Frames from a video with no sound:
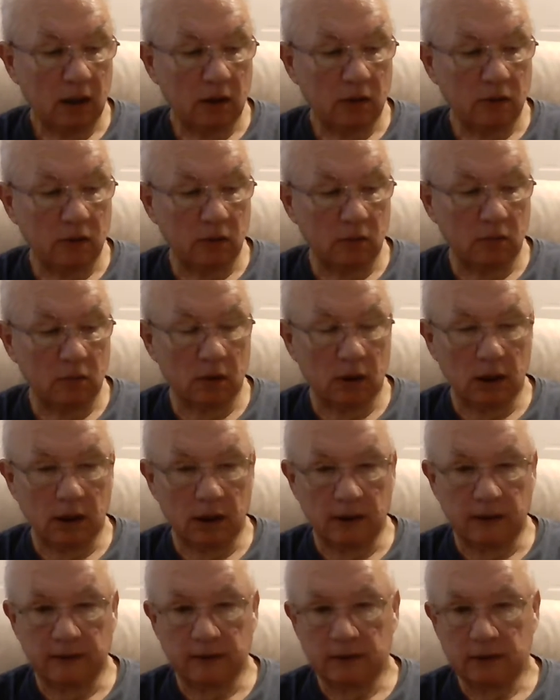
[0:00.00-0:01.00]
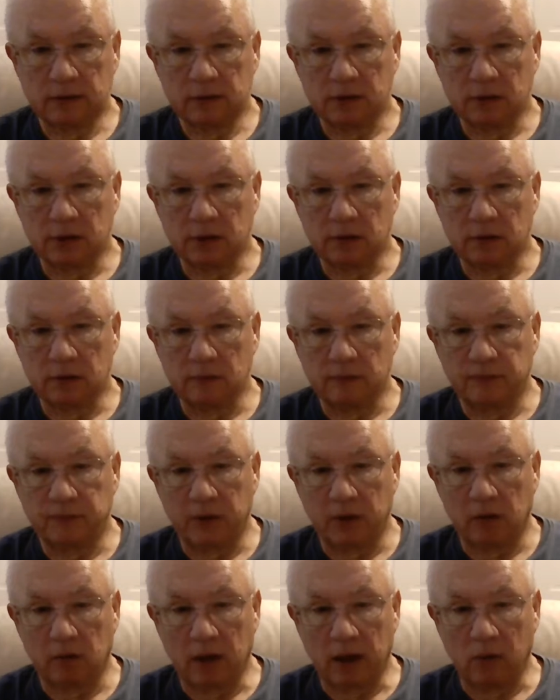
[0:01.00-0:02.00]
to
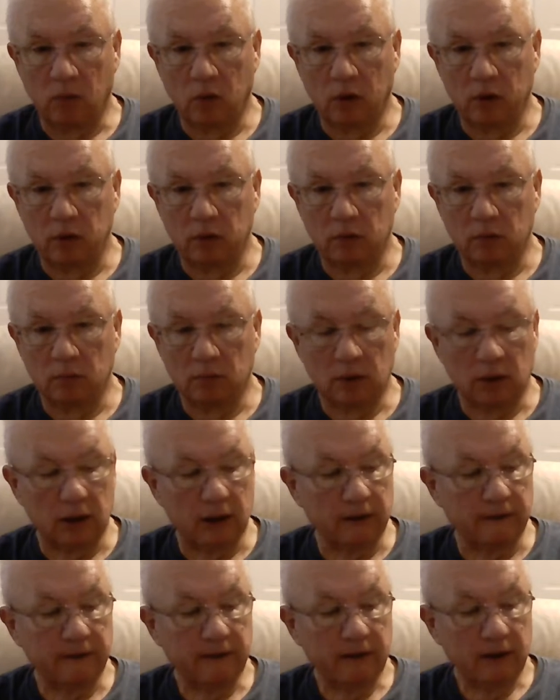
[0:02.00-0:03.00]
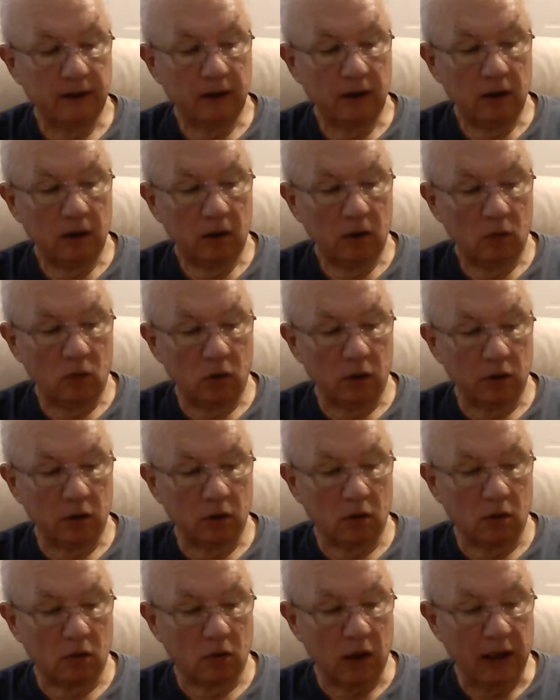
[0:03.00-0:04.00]
figure out what your
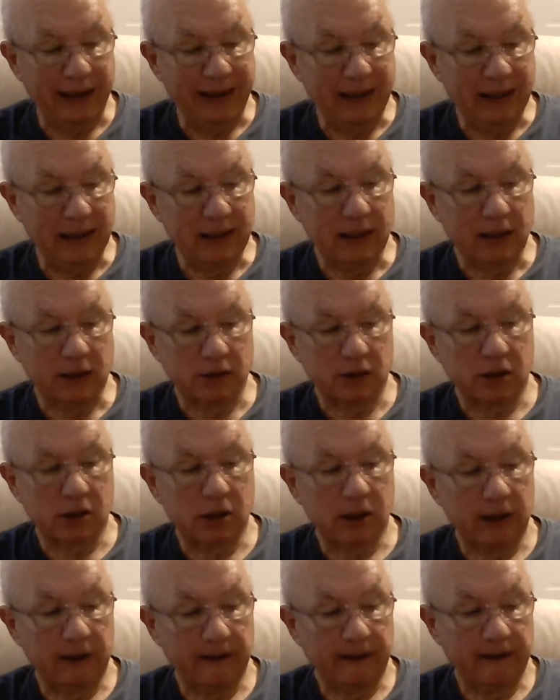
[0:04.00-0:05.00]
grade is.